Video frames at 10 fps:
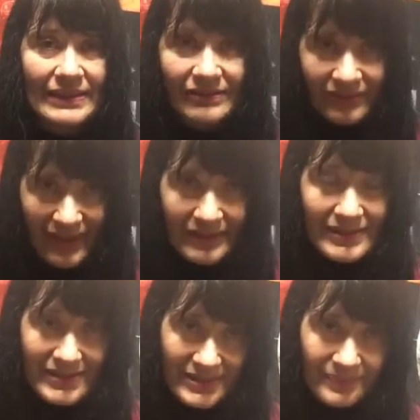
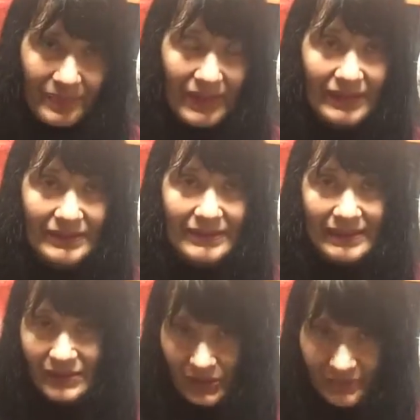events
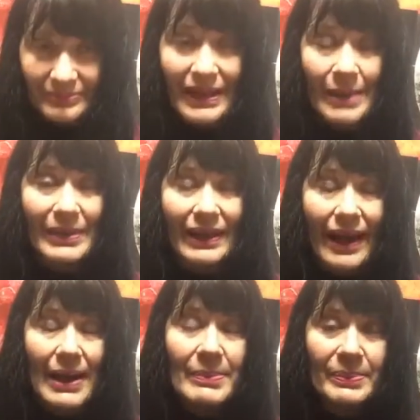that are coming
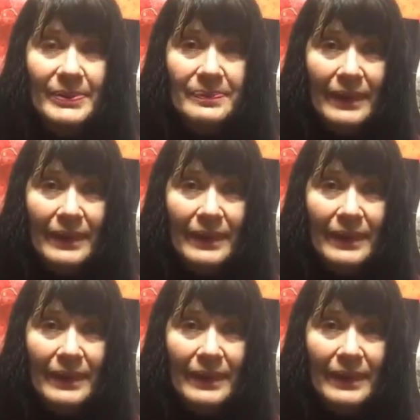up.